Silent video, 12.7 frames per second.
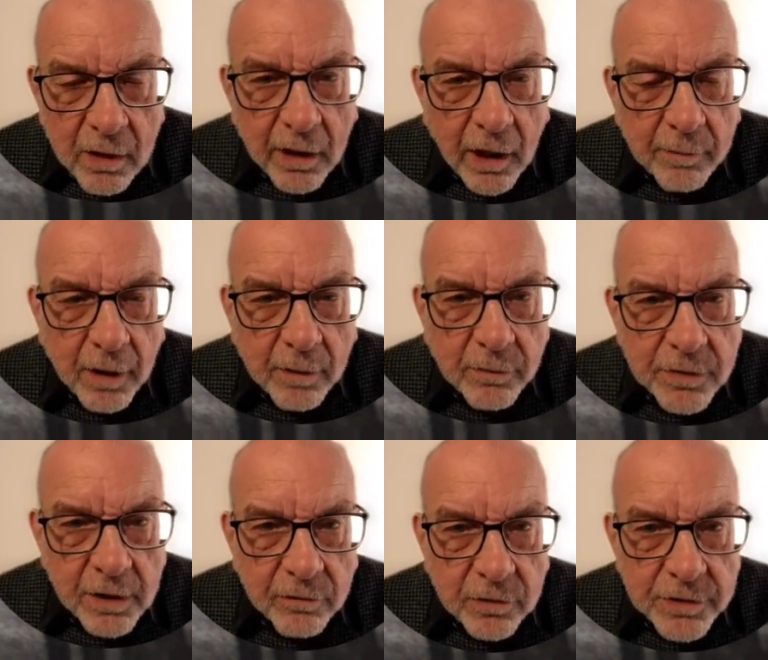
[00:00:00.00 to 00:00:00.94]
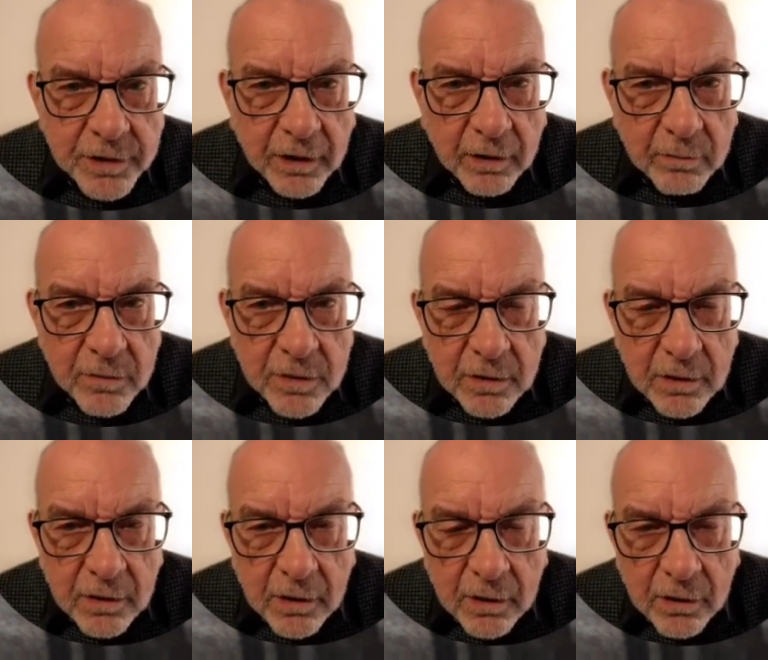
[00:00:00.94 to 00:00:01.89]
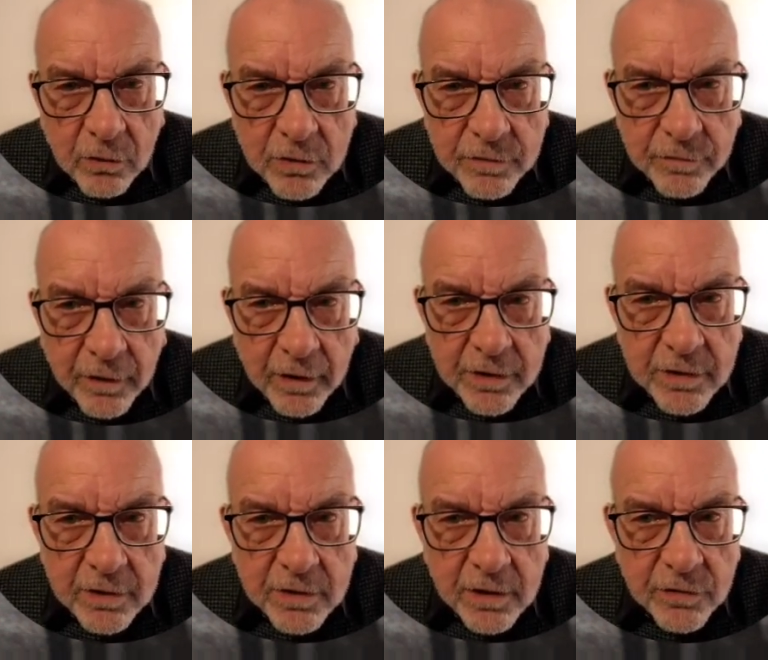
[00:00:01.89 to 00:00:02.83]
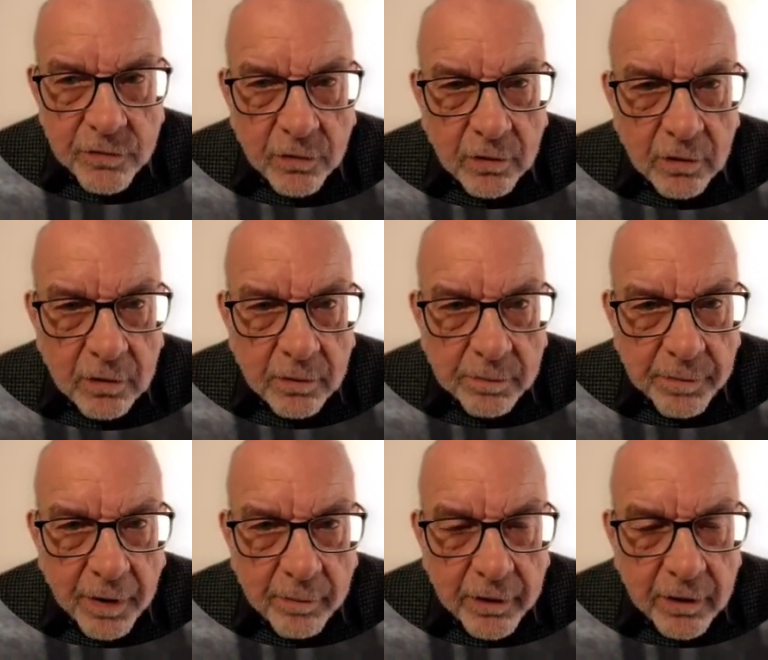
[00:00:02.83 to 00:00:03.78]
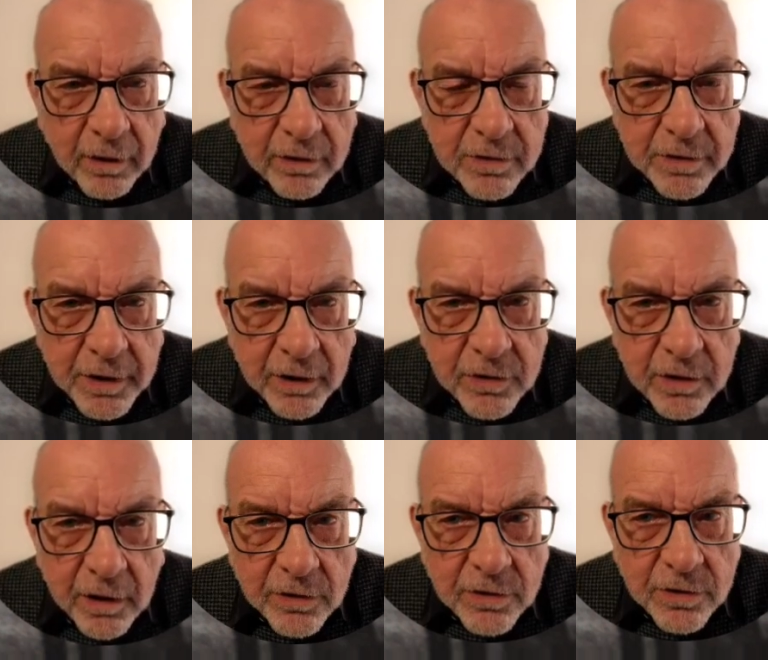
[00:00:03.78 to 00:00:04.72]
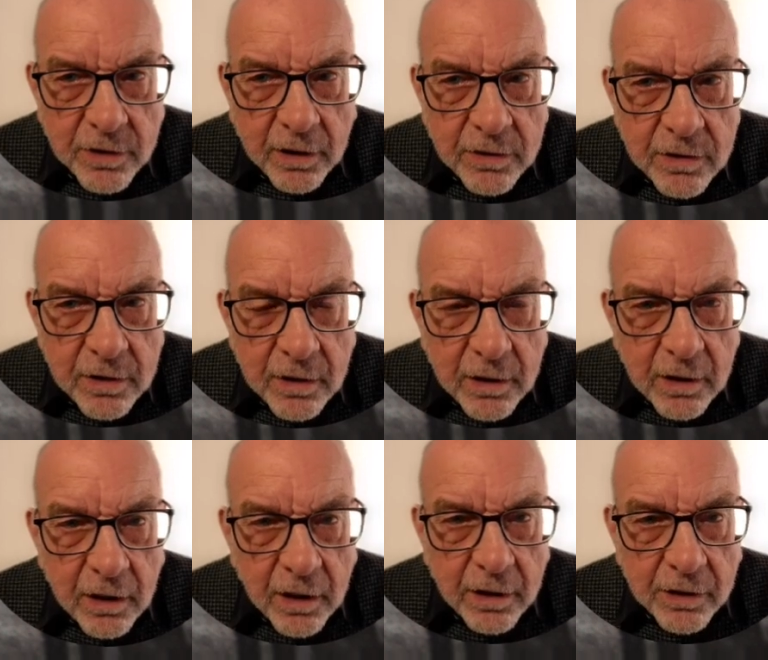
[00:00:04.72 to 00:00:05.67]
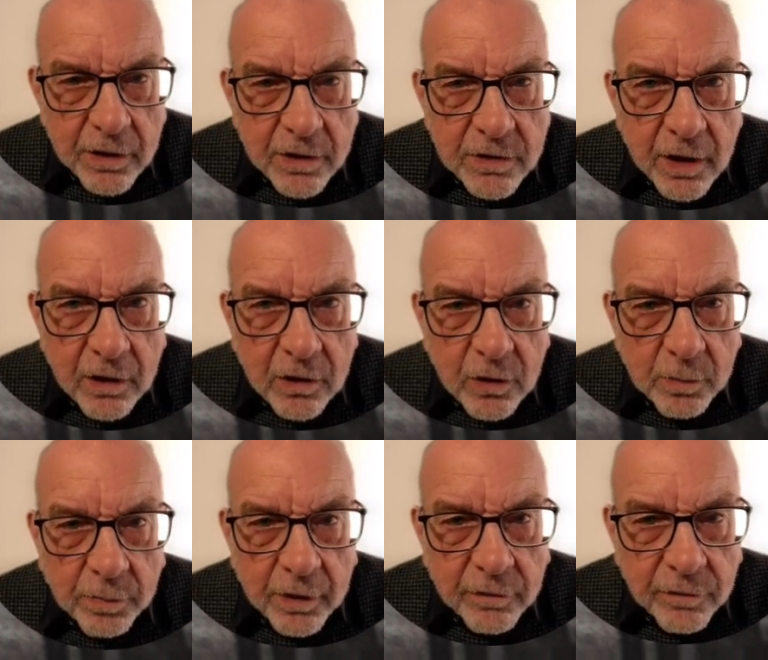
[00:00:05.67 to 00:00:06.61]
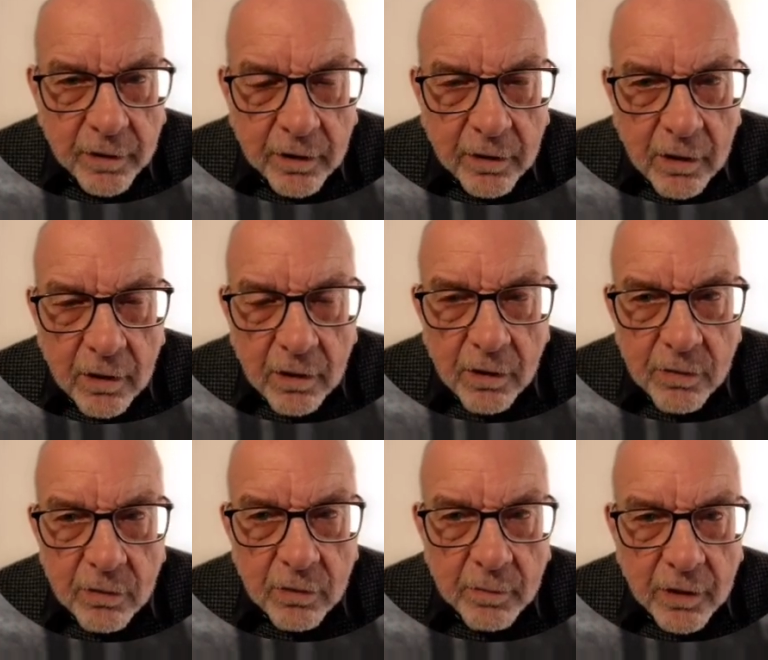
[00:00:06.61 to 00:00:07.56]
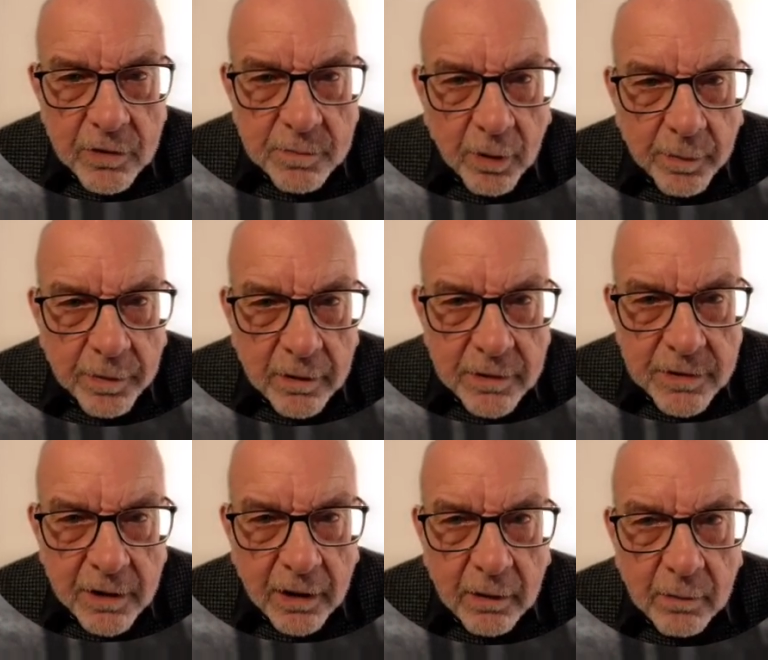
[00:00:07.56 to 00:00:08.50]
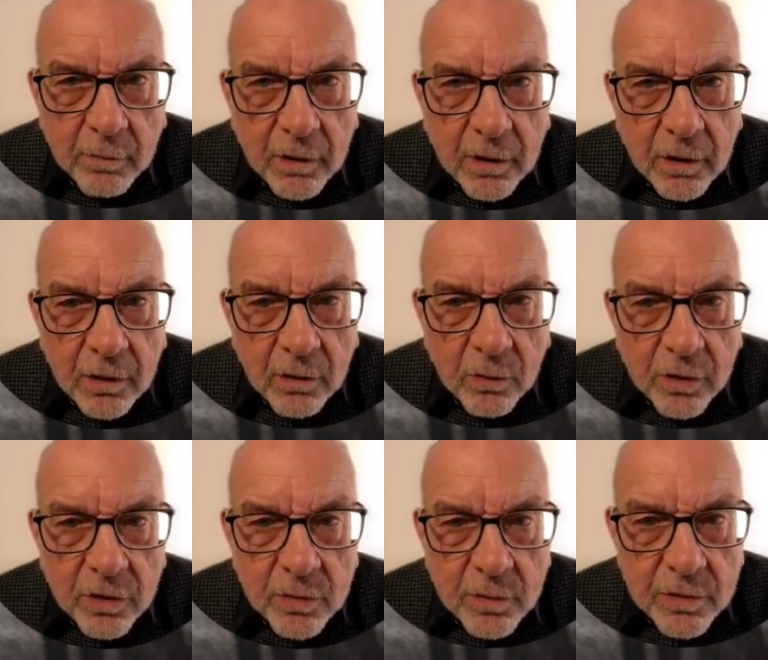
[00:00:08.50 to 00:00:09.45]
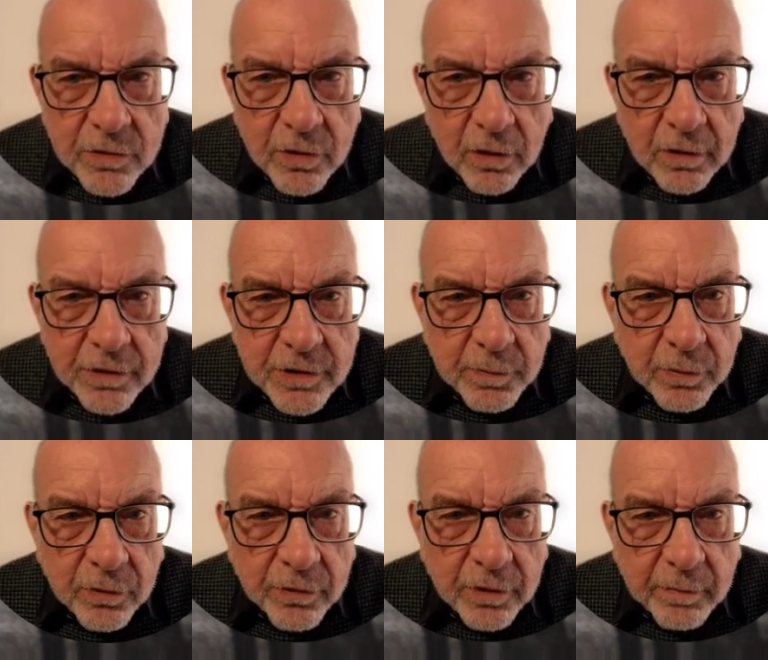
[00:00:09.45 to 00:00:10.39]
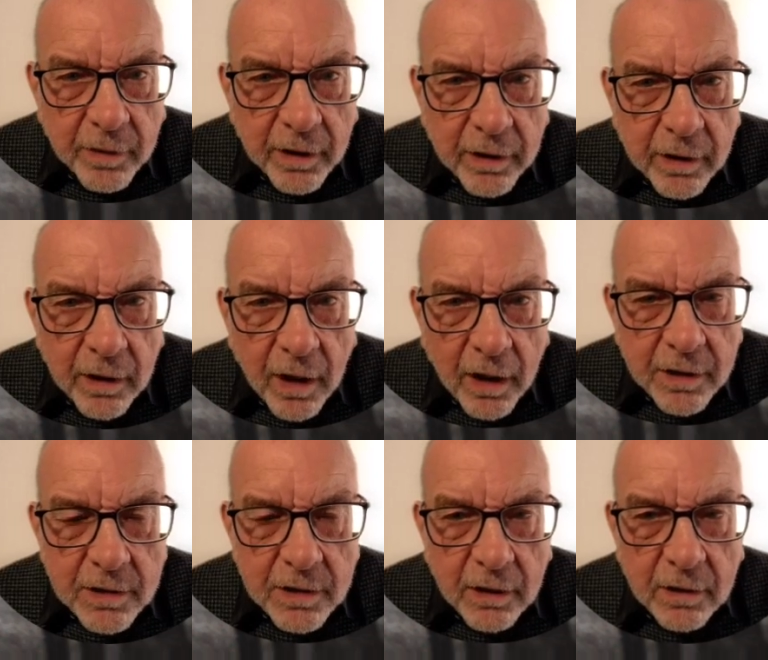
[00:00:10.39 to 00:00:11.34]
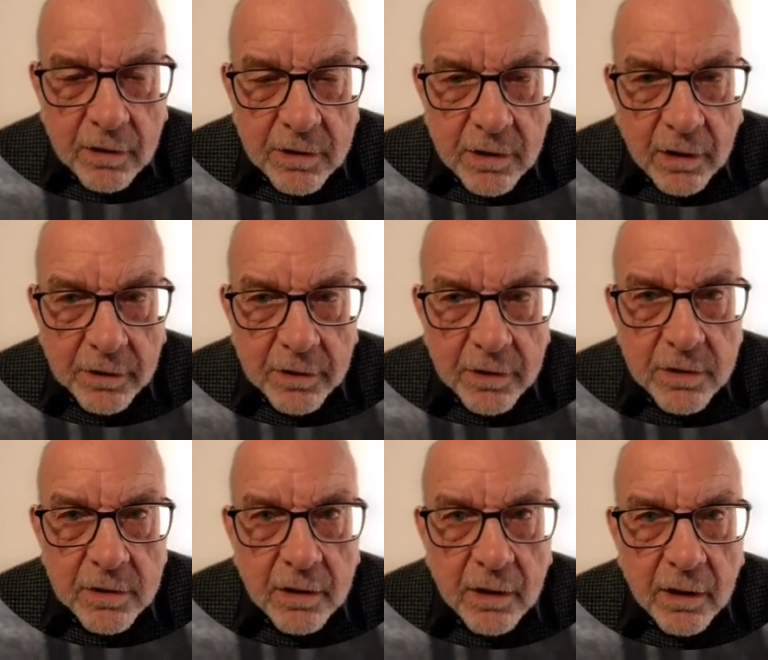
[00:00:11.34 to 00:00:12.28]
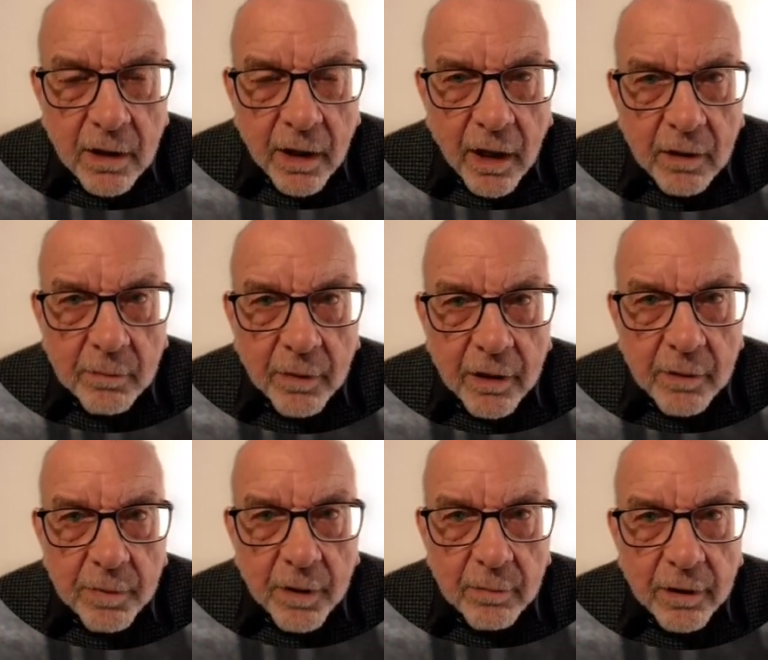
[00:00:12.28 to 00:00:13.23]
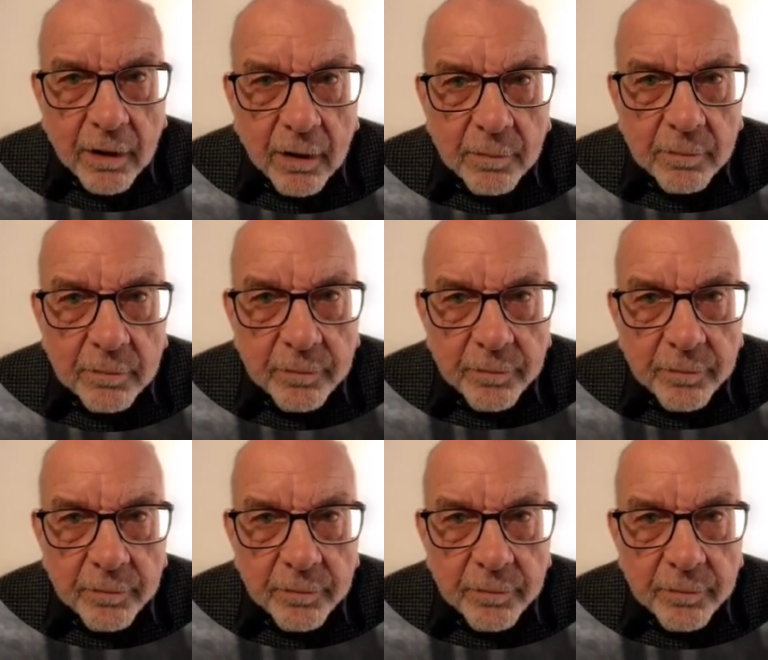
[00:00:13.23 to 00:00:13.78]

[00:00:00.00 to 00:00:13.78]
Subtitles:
They came up with several schemes. There was a very successful public consultation exercise, and I'll just take you briefly through the most popular scheme, which was strongly supported by the architect consultants and by the public.